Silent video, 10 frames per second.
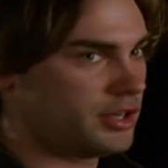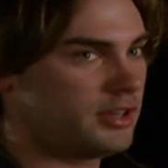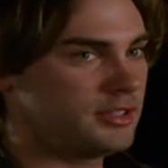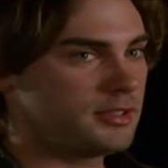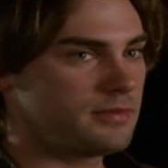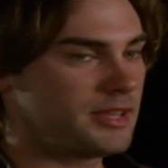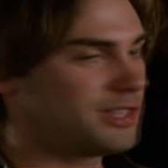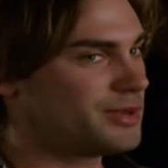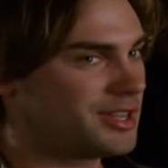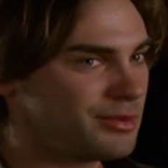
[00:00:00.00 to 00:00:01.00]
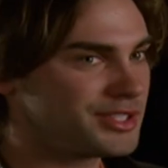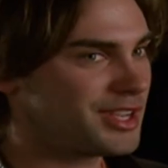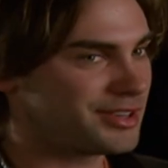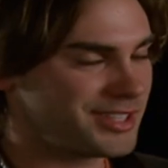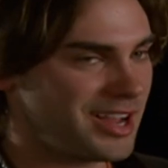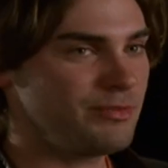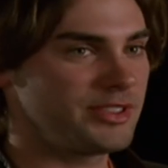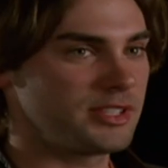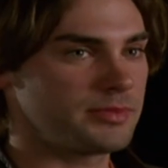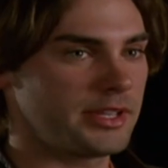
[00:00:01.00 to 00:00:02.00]
you sure? Because we could always take our
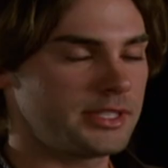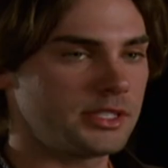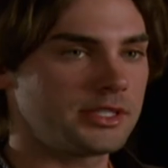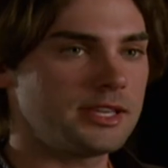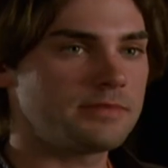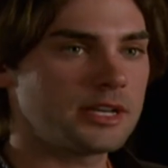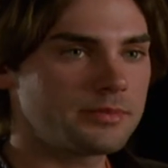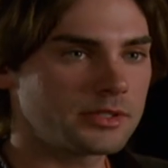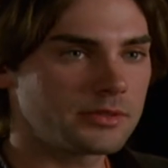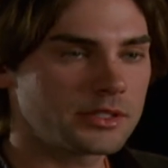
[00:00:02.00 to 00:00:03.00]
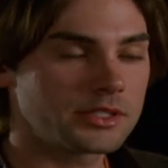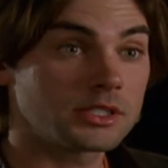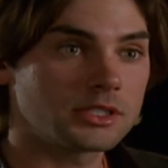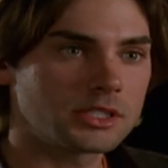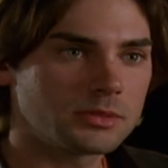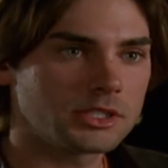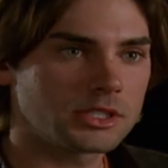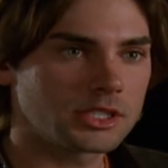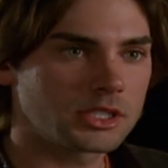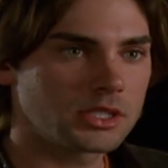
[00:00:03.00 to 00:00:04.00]
time with this plan, you know, keep Piper around just a little bit